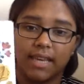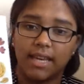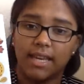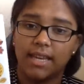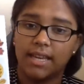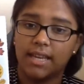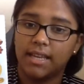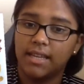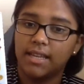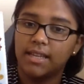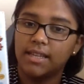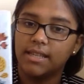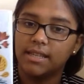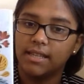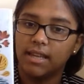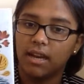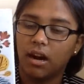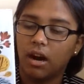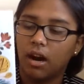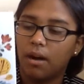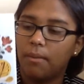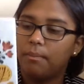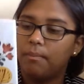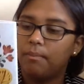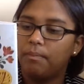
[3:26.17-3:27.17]
is
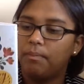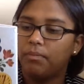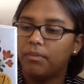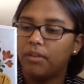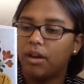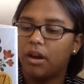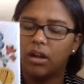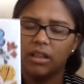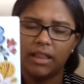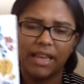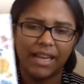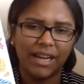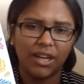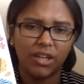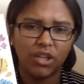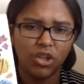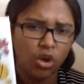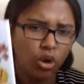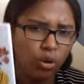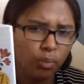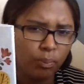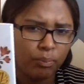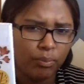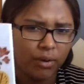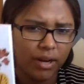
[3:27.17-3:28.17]
like a
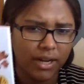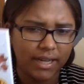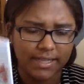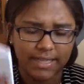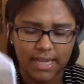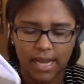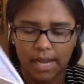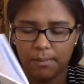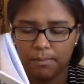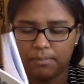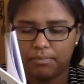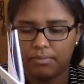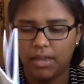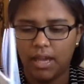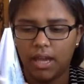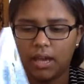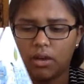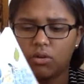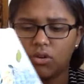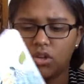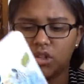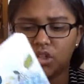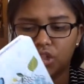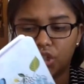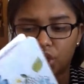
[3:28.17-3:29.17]
notebook type thing
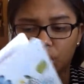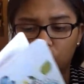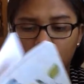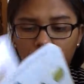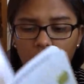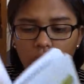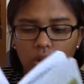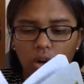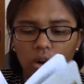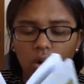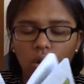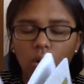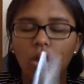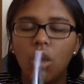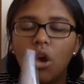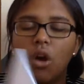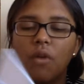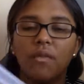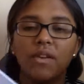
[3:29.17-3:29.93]
or journal